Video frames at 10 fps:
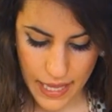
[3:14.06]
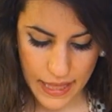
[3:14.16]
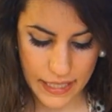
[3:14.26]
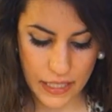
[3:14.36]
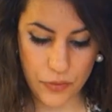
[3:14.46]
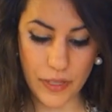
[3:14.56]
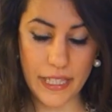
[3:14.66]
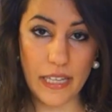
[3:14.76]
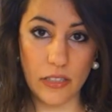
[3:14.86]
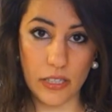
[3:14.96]
this is what
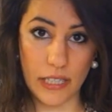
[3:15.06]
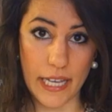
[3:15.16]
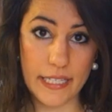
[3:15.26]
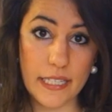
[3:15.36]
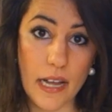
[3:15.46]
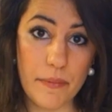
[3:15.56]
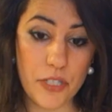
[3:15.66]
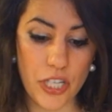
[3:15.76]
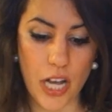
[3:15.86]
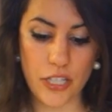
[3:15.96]
they look like. Some
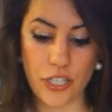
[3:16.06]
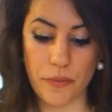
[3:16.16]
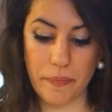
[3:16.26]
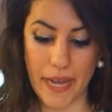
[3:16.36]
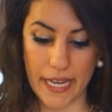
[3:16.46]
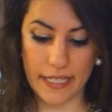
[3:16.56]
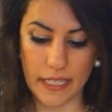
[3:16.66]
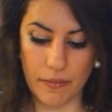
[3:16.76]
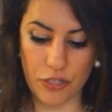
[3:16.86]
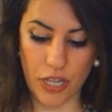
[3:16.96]
chunks are big,
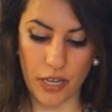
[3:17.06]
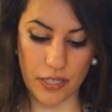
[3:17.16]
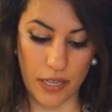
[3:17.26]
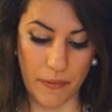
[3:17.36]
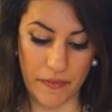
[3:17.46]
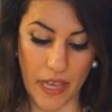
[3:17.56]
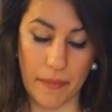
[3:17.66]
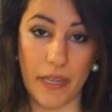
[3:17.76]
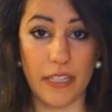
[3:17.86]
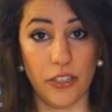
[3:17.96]
some of
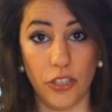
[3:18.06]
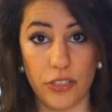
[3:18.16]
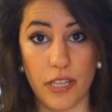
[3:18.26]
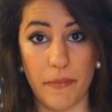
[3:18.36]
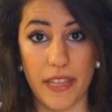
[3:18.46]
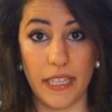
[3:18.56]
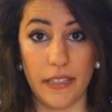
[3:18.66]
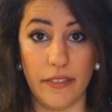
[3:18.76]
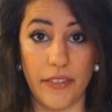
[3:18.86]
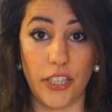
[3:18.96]
it
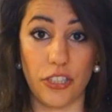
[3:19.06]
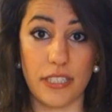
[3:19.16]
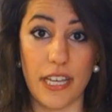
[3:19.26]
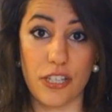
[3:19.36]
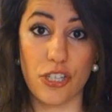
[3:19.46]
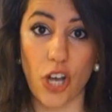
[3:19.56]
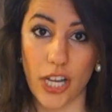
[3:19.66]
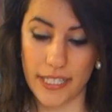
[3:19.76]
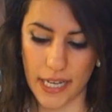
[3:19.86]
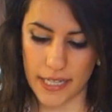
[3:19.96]
looks like
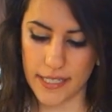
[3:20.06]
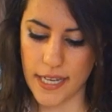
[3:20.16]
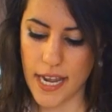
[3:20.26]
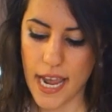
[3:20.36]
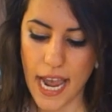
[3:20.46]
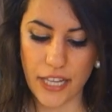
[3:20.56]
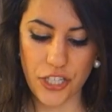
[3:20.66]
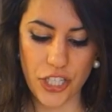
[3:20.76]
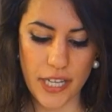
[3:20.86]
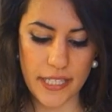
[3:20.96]
sawdust.
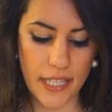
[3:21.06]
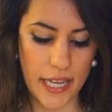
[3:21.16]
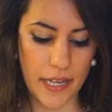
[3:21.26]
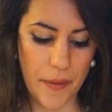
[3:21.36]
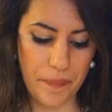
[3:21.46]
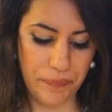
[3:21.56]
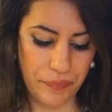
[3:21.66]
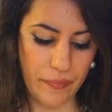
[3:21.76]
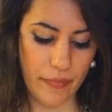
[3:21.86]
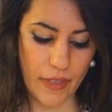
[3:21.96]
It's just like
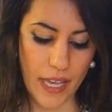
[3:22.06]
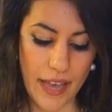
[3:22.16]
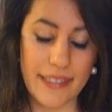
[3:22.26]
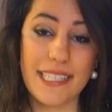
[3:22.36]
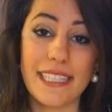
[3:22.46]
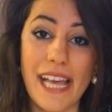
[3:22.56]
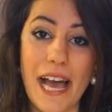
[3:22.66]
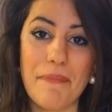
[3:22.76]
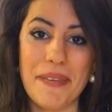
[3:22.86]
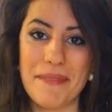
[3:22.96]
a
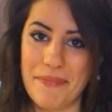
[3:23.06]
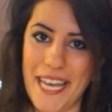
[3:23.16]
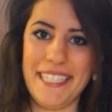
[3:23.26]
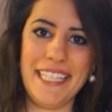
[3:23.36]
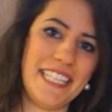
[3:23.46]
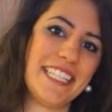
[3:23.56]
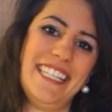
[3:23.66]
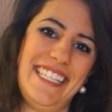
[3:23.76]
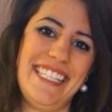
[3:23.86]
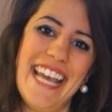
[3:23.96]
sloppy mess that's
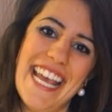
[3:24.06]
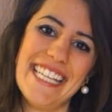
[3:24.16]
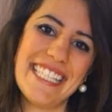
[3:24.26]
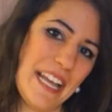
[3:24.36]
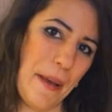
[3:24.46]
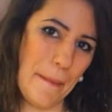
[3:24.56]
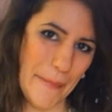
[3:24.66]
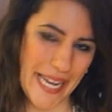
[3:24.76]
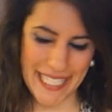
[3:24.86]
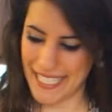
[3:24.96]
going to taste
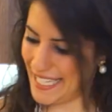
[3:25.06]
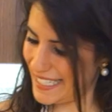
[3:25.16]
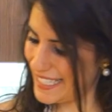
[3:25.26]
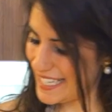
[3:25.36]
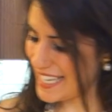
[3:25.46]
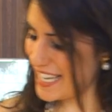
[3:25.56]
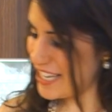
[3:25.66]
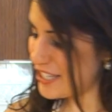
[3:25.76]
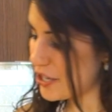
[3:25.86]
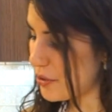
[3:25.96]
amazing.
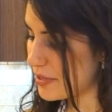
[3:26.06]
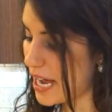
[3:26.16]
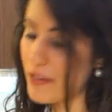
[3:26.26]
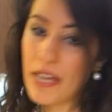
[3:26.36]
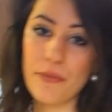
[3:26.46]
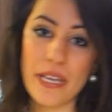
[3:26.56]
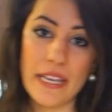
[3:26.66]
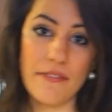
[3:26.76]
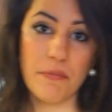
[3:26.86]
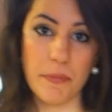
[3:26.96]
So now that
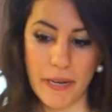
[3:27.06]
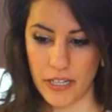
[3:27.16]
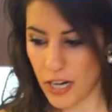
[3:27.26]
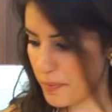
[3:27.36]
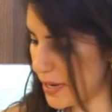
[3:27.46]
we've prepared our